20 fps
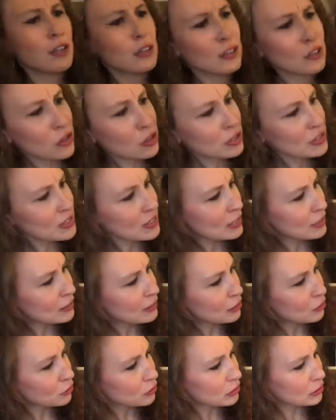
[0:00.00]
Looks like
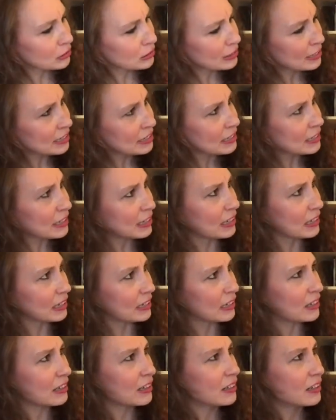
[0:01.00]
they're cleaning.
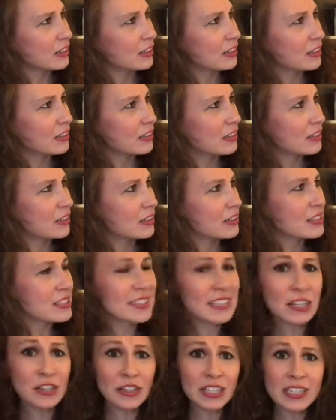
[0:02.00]

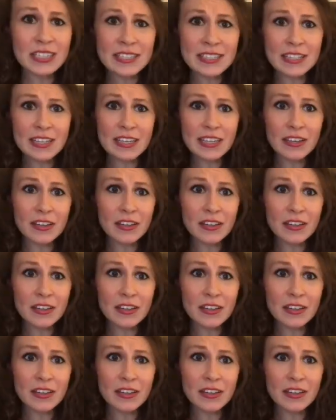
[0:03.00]
Seriously?